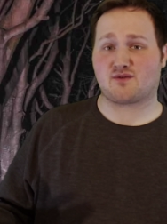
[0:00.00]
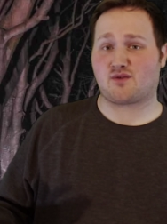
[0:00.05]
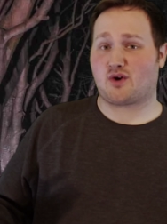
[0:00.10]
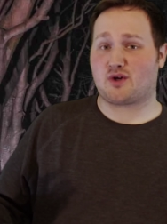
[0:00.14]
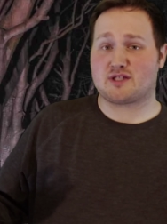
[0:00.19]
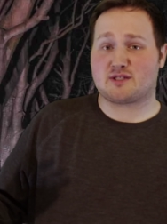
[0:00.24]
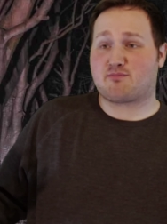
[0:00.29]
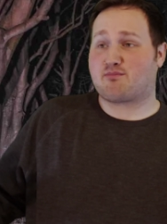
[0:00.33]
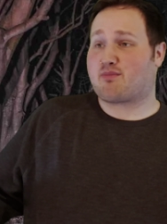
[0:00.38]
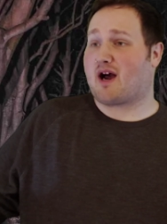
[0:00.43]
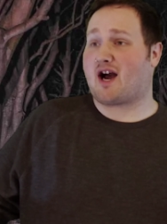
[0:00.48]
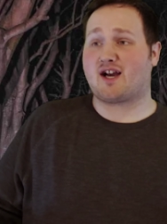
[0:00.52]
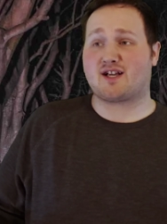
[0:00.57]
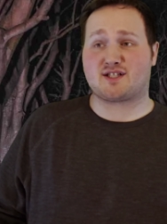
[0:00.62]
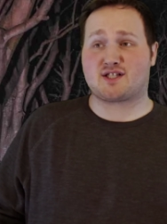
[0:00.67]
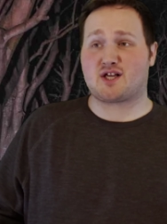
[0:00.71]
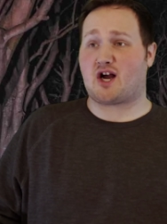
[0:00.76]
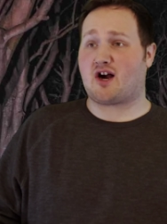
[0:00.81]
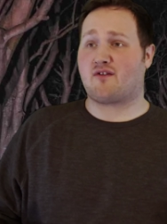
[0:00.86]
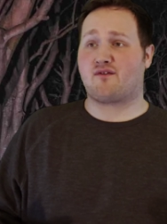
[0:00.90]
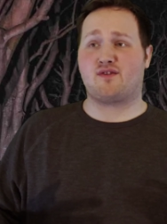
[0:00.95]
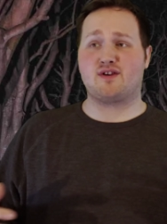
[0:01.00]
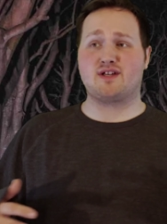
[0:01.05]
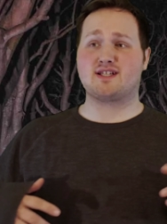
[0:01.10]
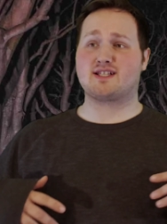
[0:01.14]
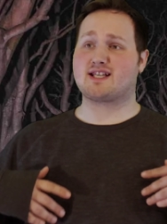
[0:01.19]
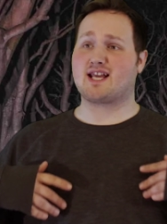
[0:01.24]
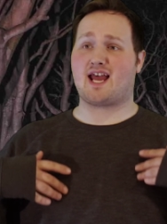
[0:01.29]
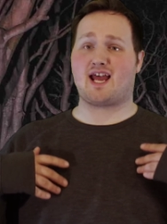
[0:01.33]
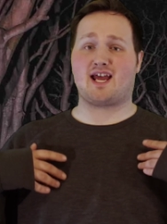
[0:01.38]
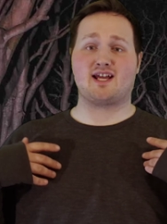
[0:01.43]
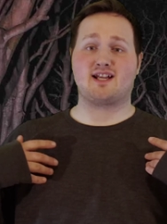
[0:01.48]
as far as box
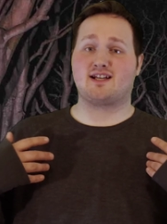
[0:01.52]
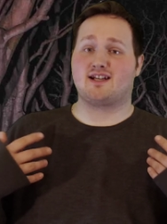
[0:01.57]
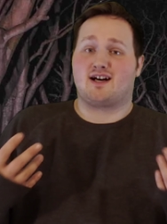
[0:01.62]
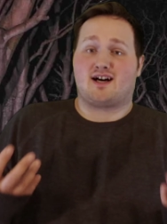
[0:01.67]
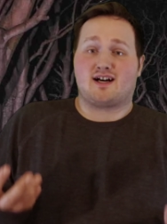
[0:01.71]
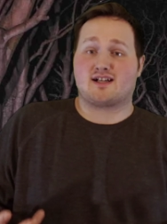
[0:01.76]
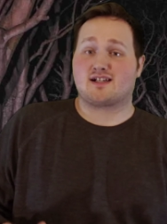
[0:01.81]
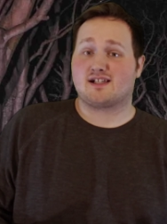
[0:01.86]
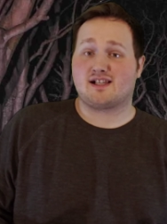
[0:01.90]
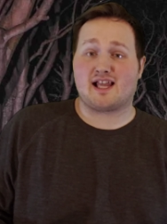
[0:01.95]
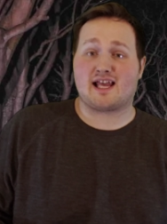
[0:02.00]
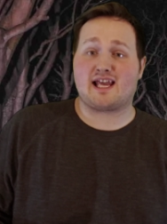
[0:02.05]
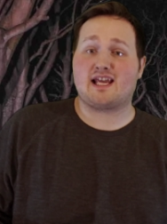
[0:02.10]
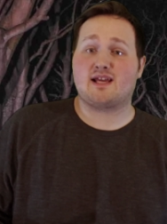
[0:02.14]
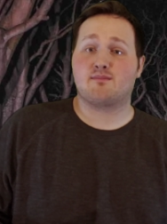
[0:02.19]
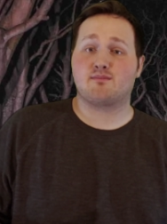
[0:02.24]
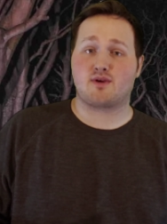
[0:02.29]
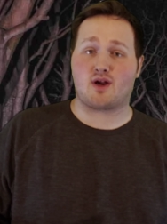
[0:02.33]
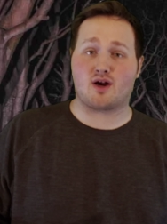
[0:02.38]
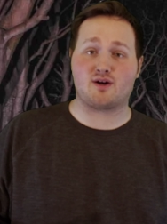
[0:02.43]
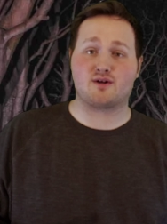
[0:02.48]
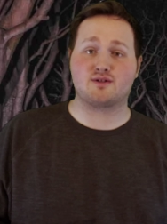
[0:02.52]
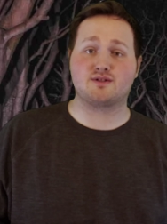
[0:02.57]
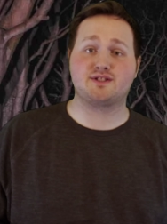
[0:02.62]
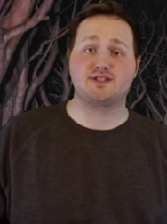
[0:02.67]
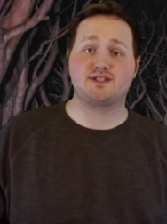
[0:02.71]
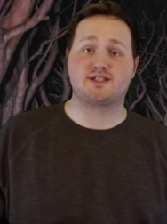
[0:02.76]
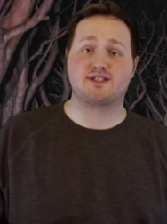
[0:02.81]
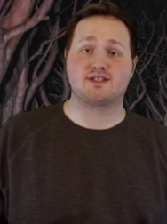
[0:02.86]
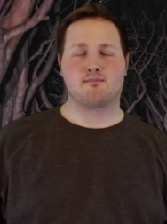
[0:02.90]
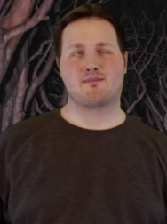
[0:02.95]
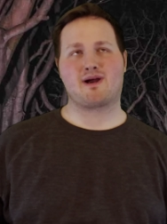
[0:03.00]
office and acclaim
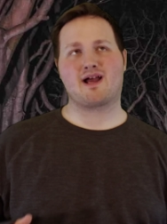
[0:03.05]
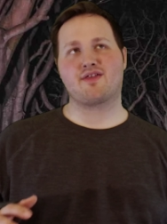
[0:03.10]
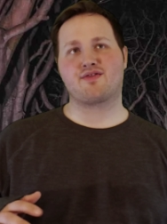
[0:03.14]
goes.